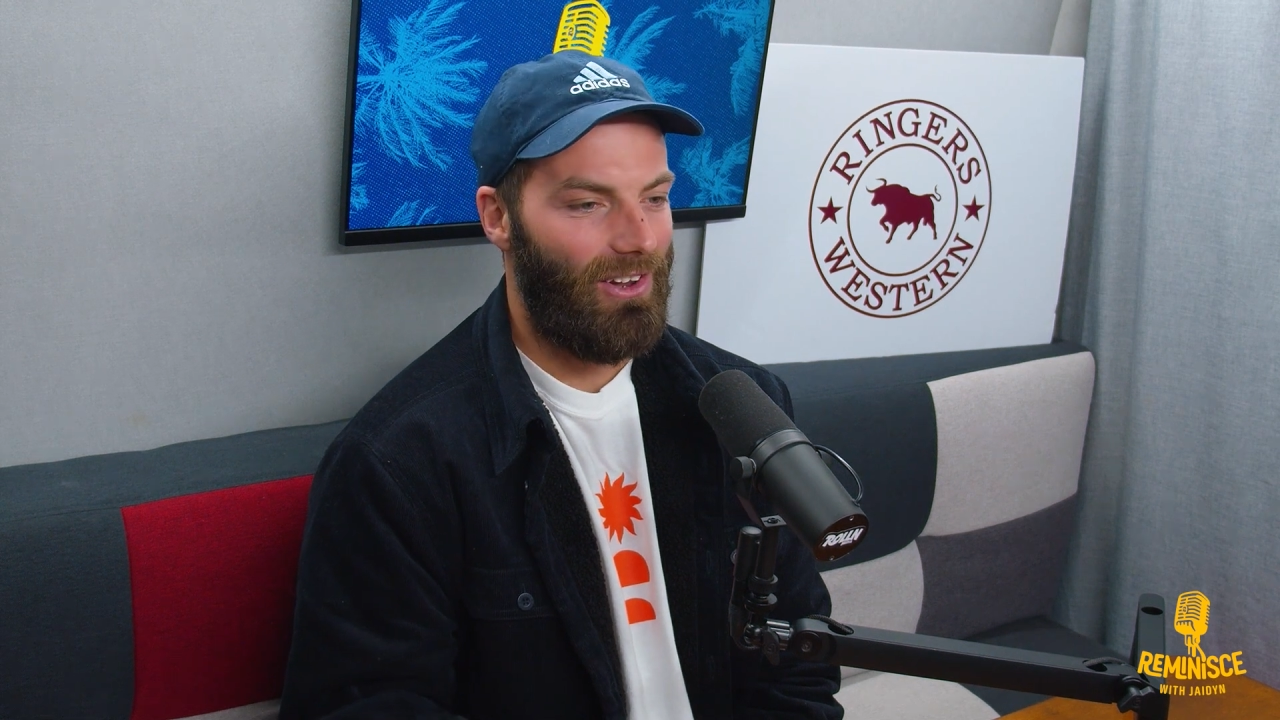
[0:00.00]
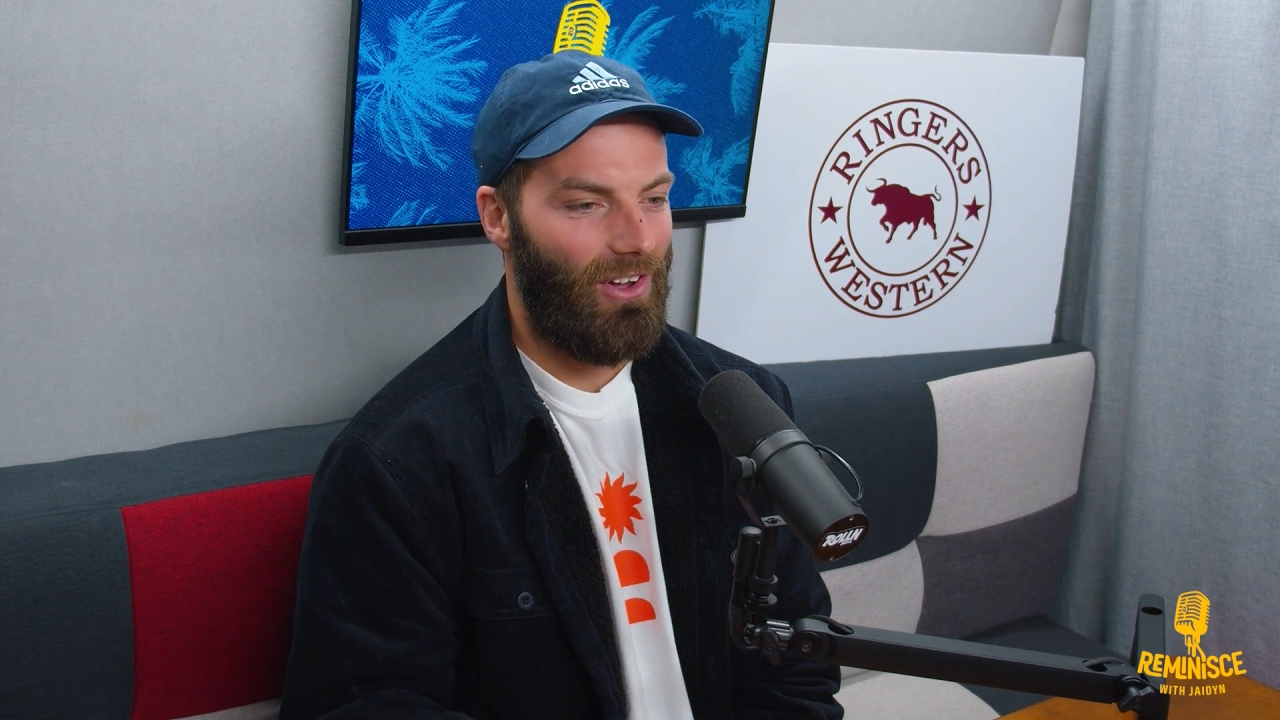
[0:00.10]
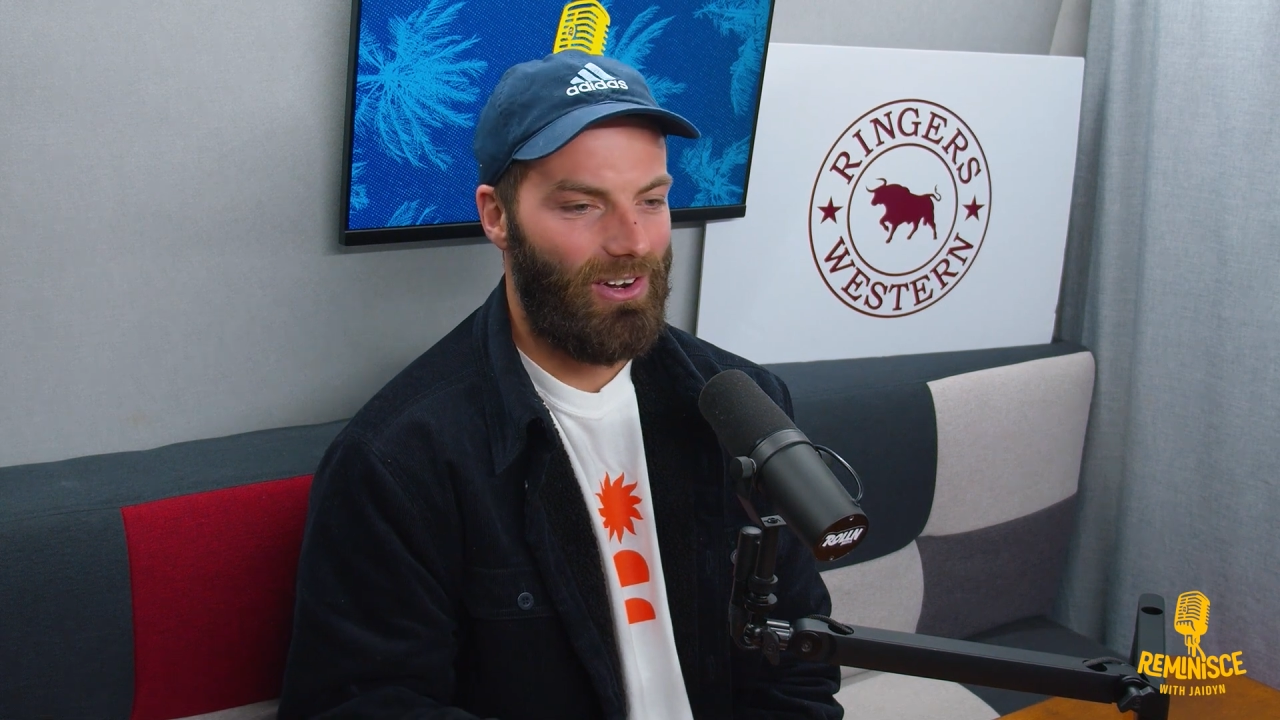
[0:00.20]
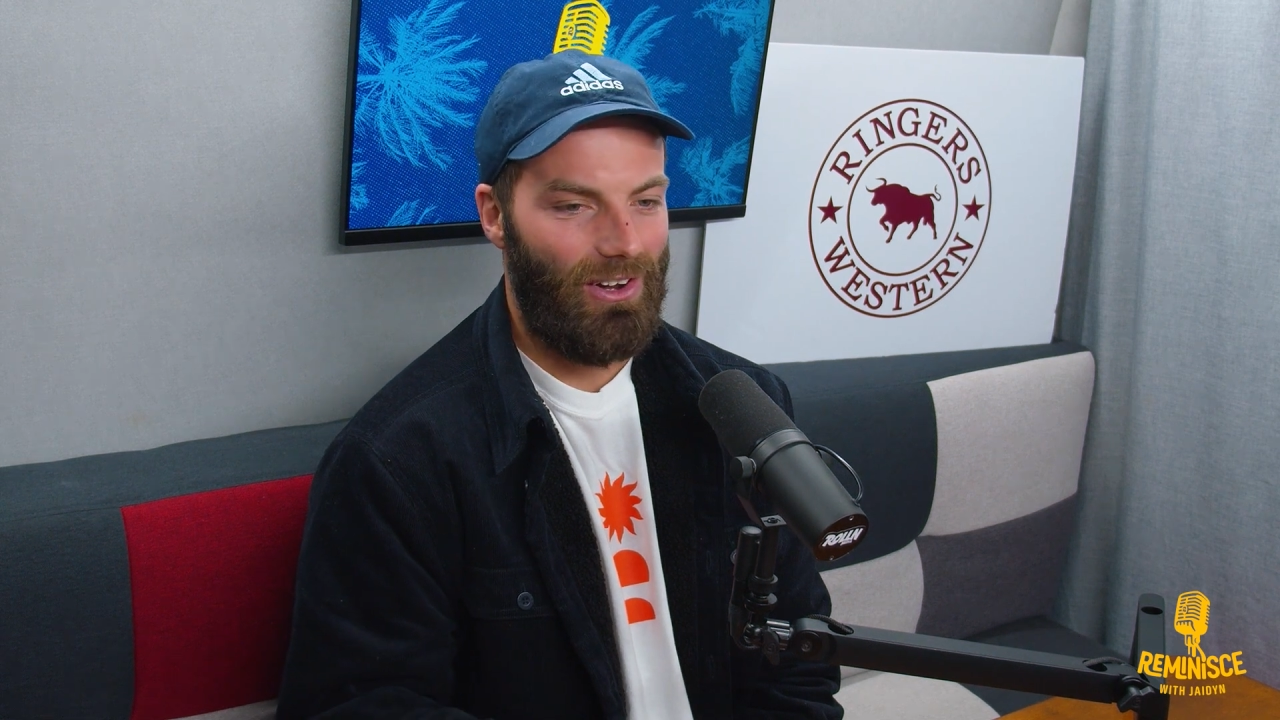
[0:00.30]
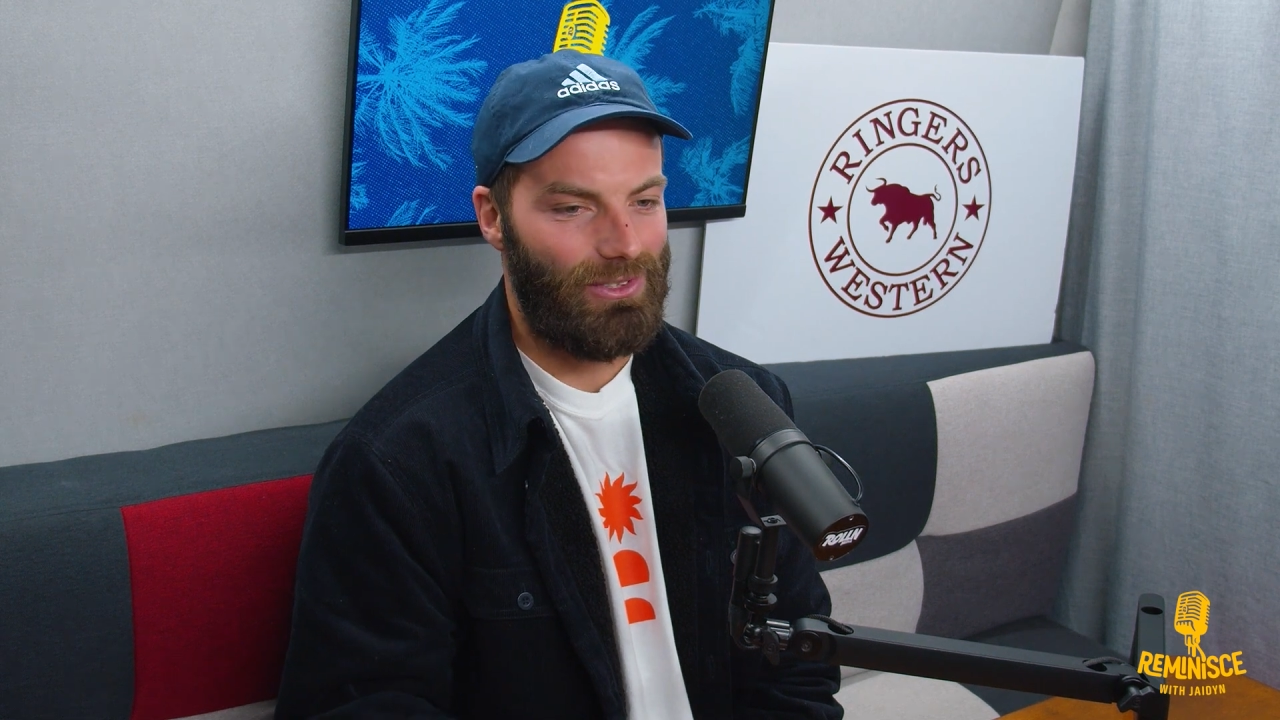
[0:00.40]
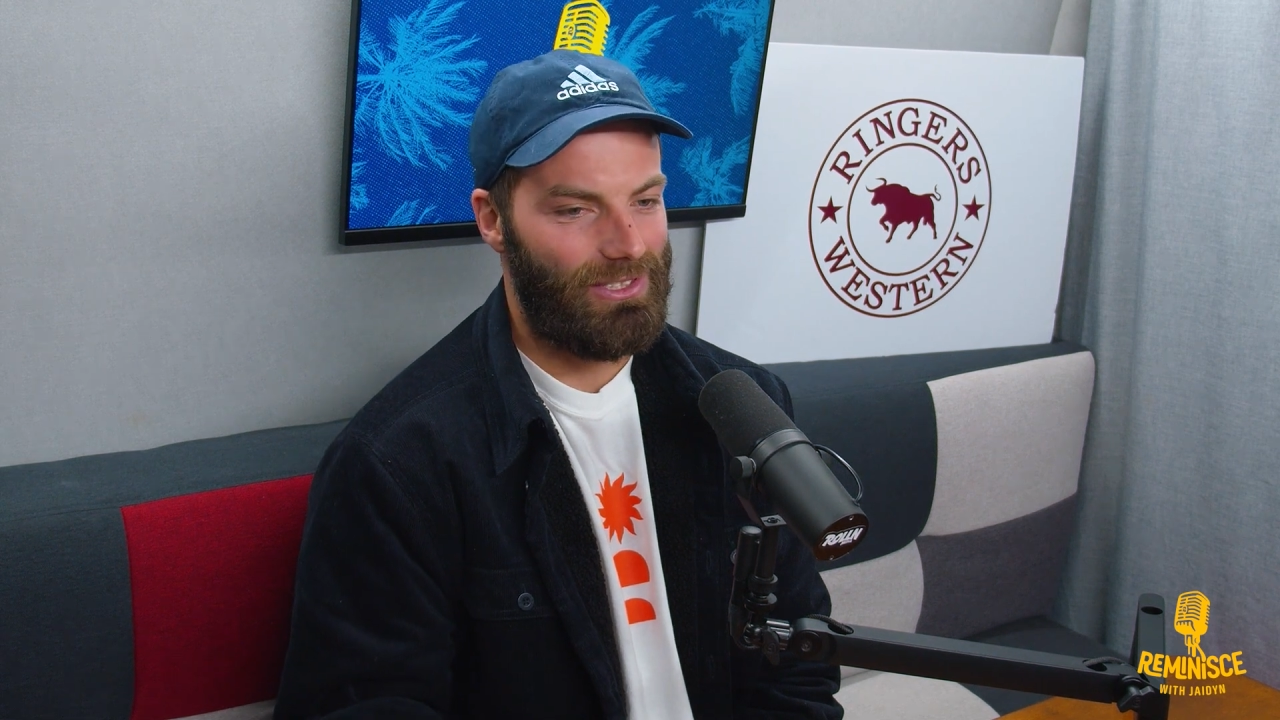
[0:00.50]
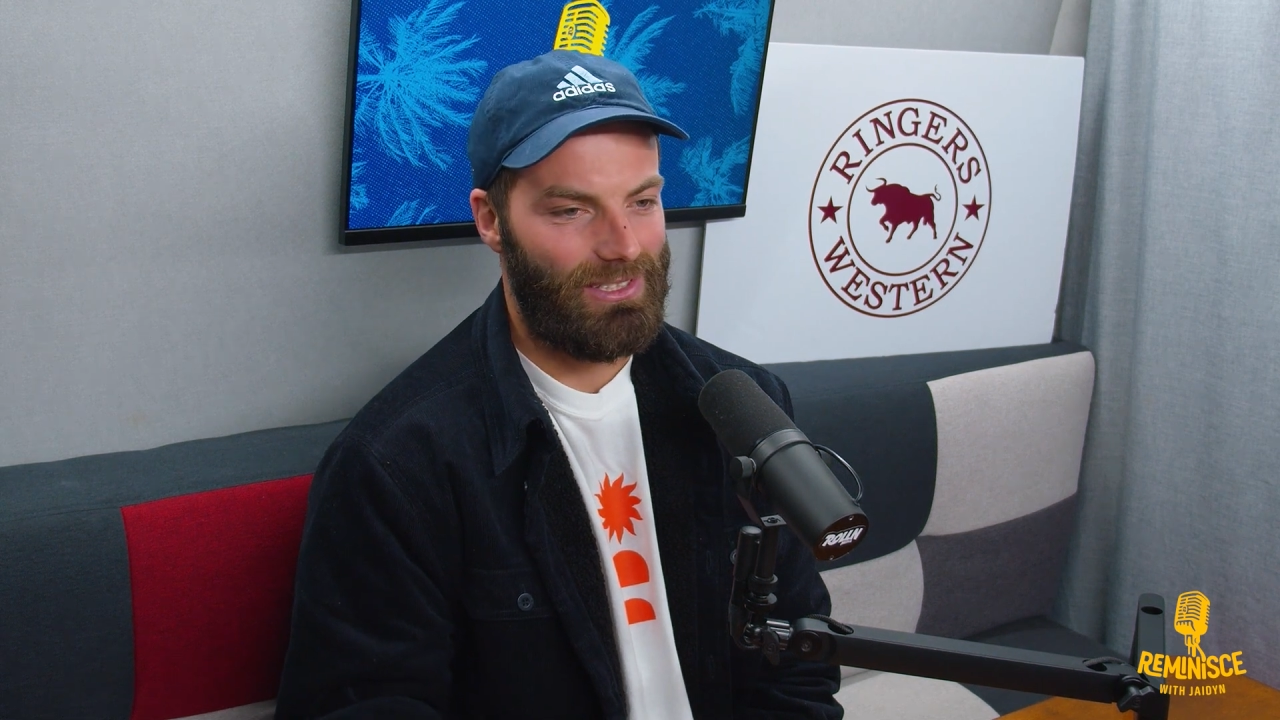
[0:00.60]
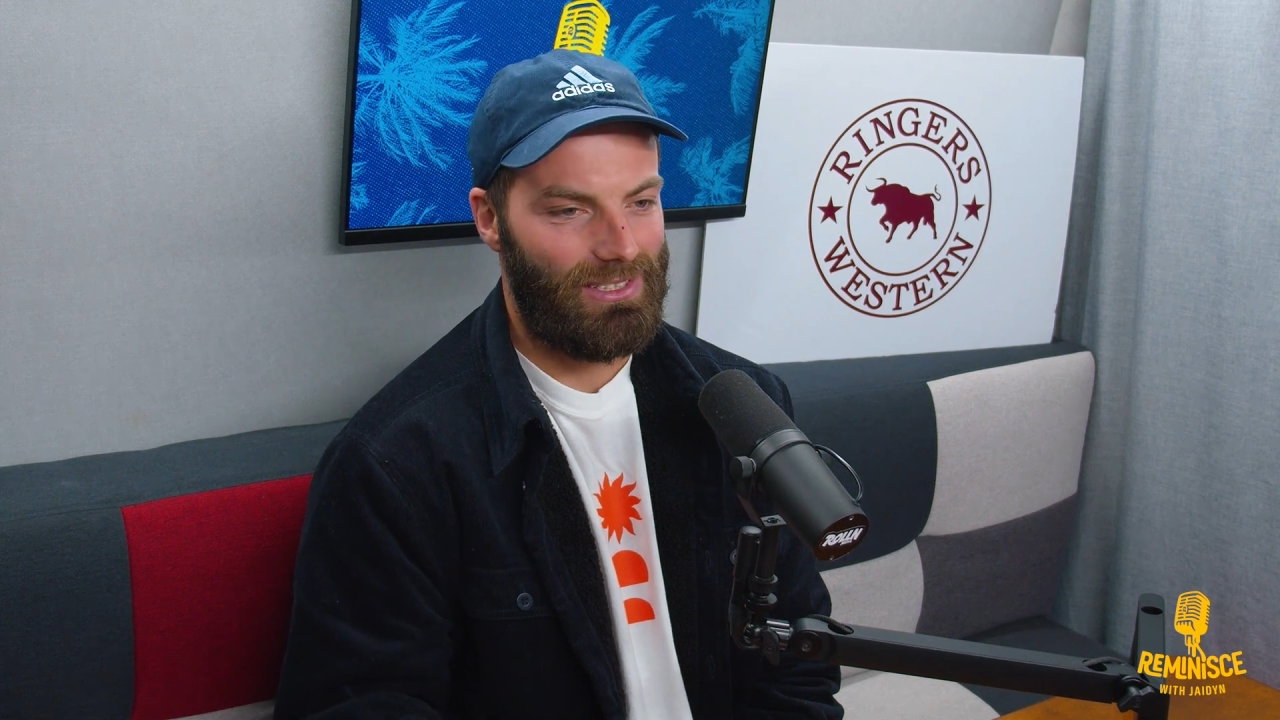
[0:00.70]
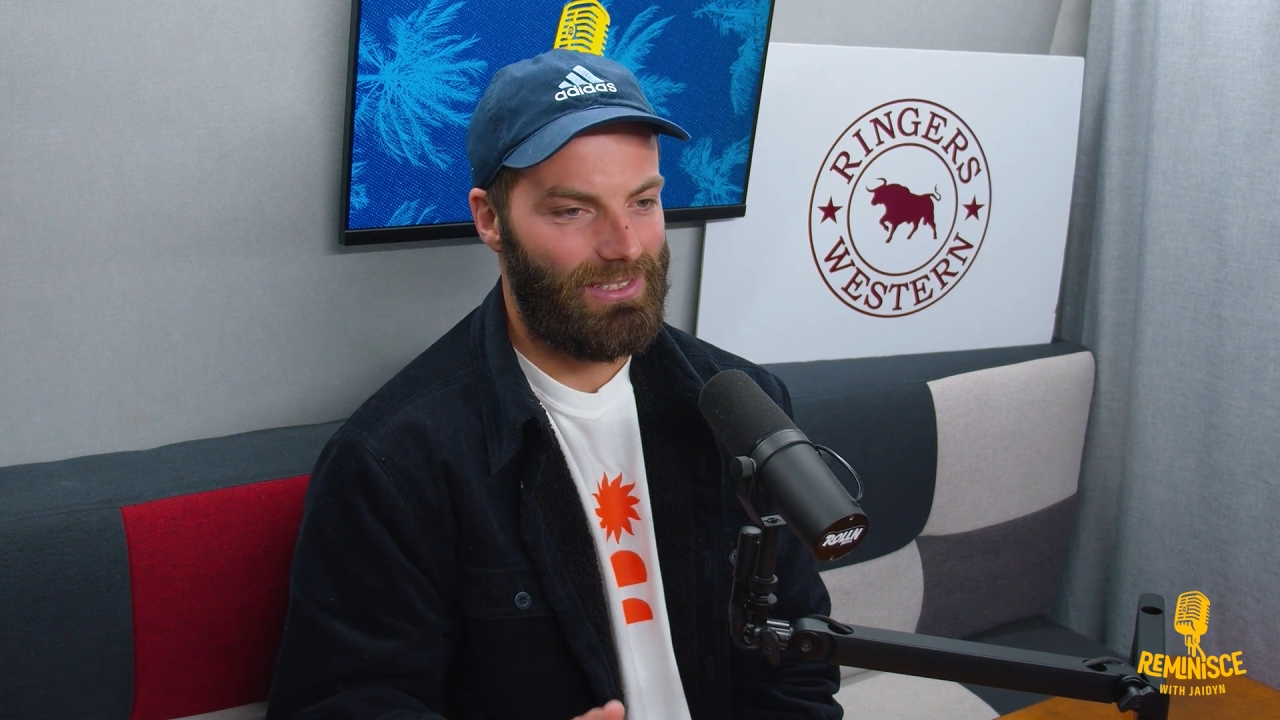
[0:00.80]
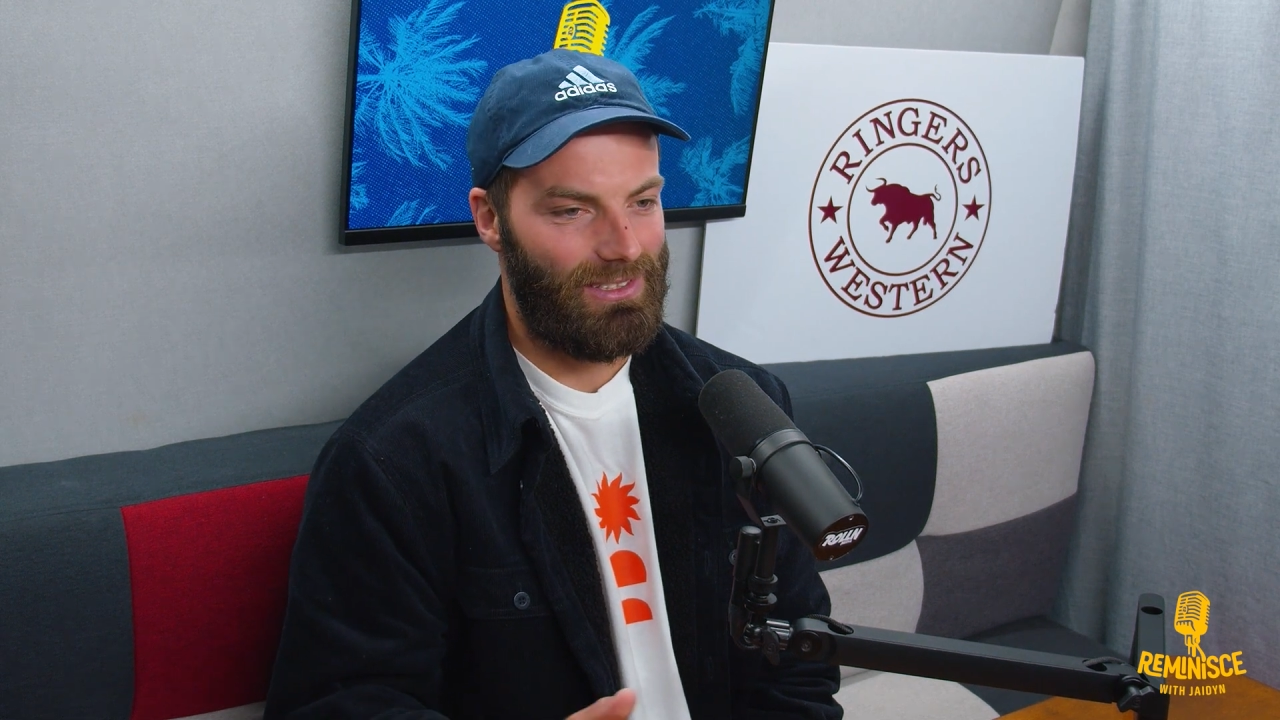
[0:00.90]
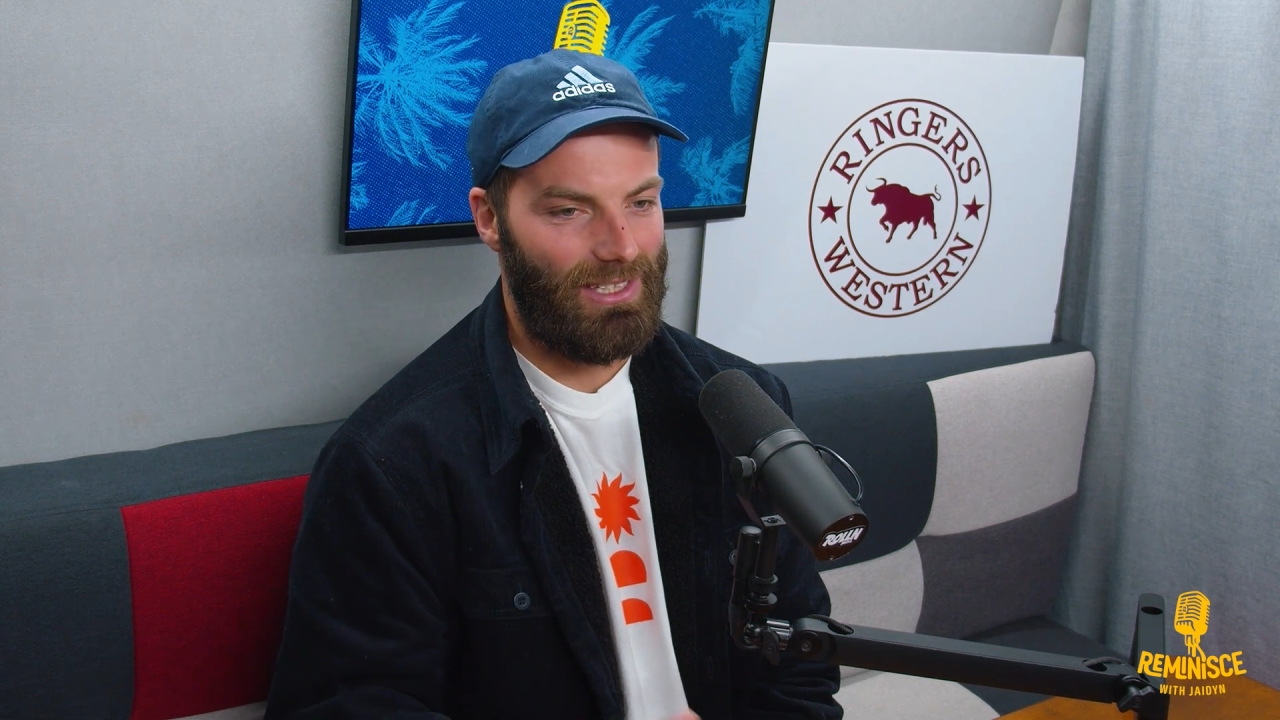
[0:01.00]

like I was just,